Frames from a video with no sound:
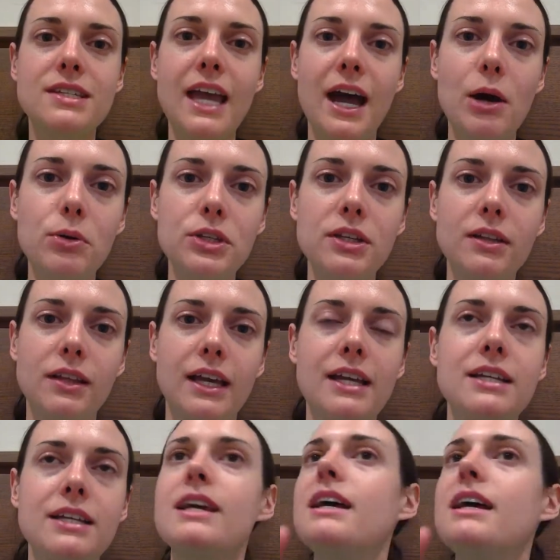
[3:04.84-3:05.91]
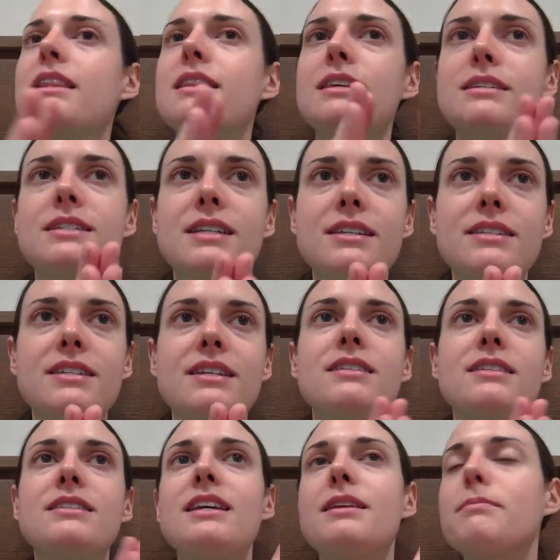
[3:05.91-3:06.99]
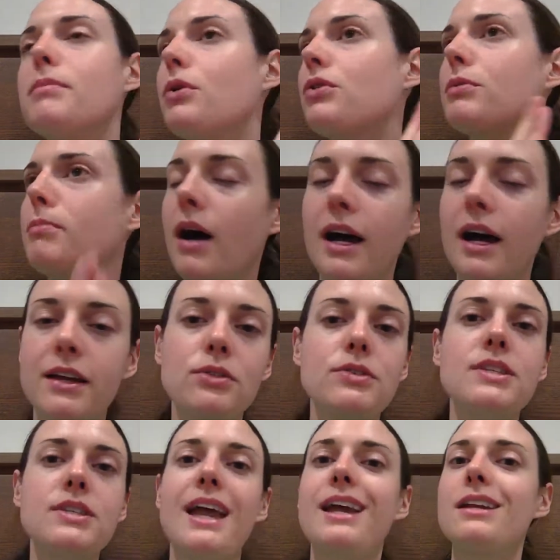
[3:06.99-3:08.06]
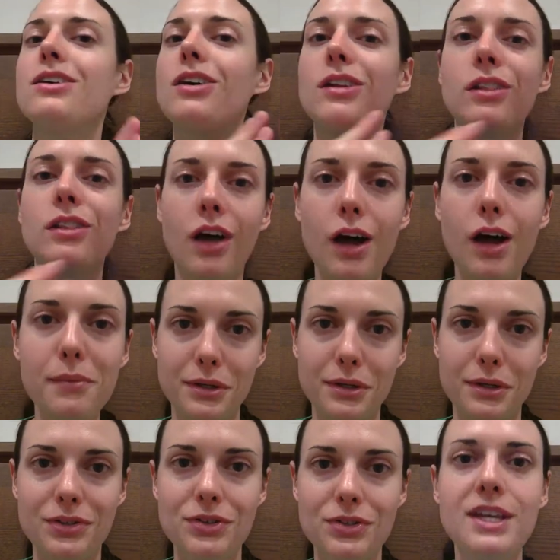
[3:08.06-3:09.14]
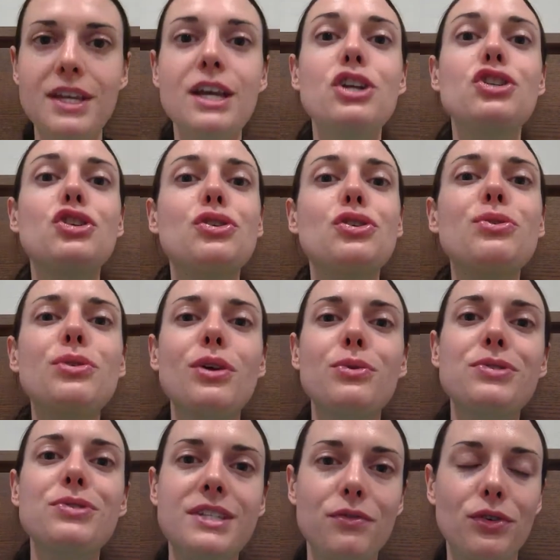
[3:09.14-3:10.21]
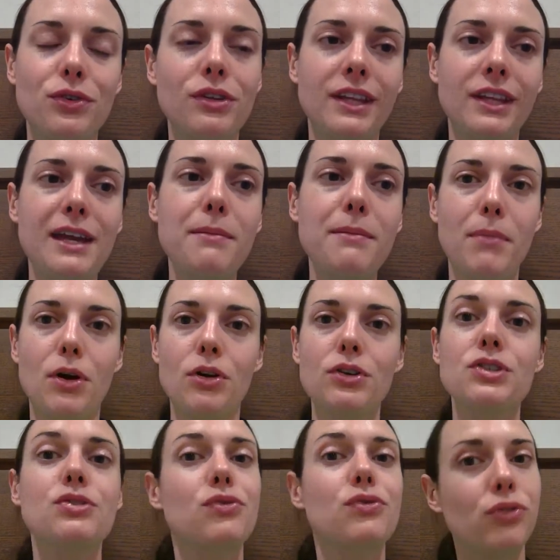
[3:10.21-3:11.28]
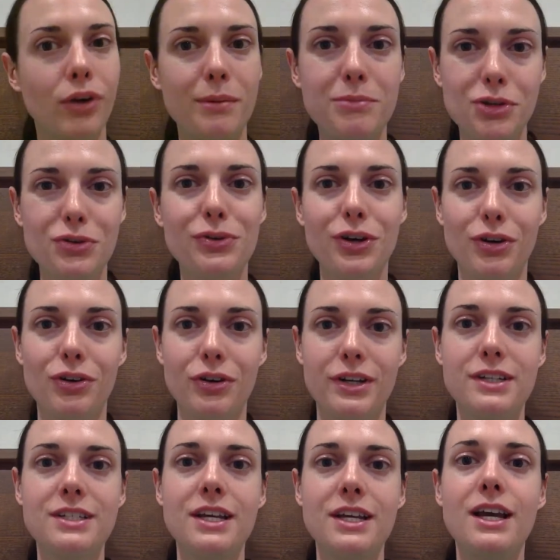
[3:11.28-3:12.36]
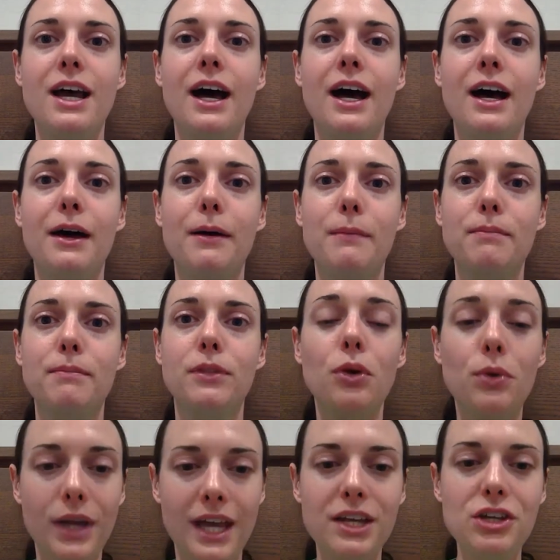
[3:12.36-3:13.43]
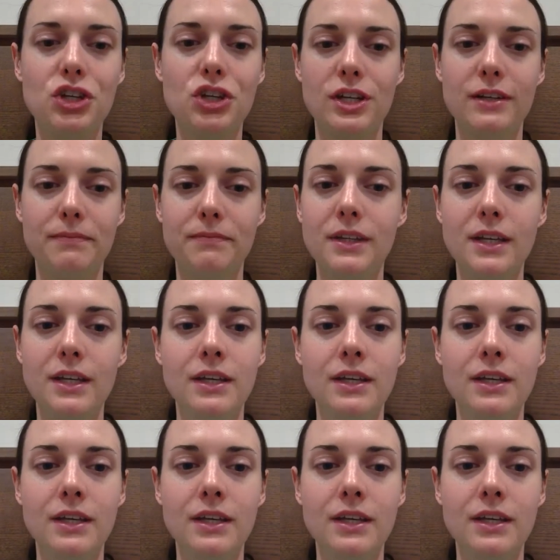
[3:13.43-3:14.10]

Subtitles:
calculate the distance in both miles and kilometers to those different landmarks from your current location.